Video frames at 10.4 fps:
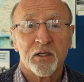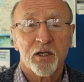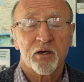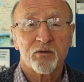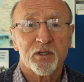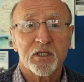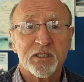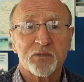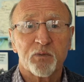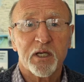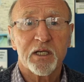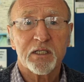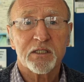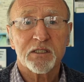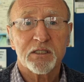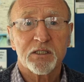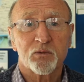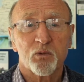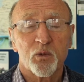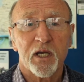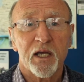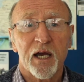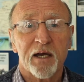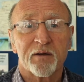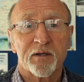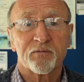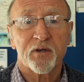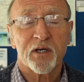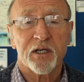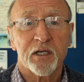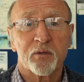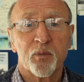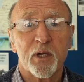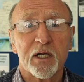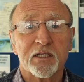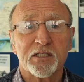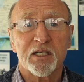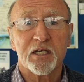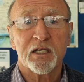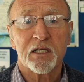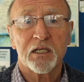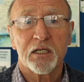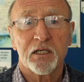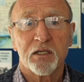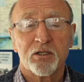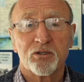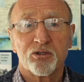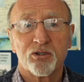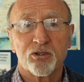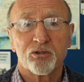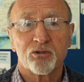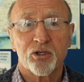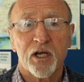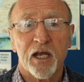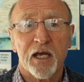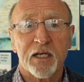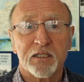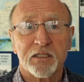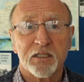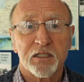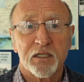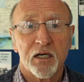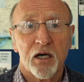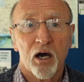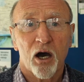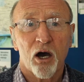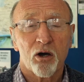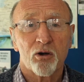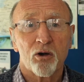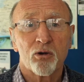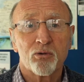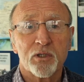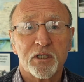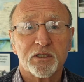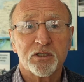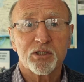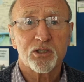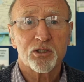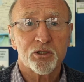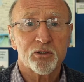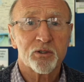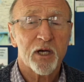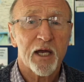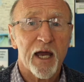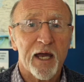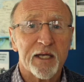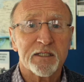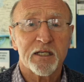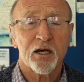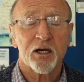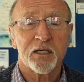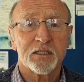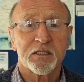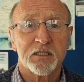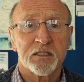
Now this means we have an ability to create our own internal head height,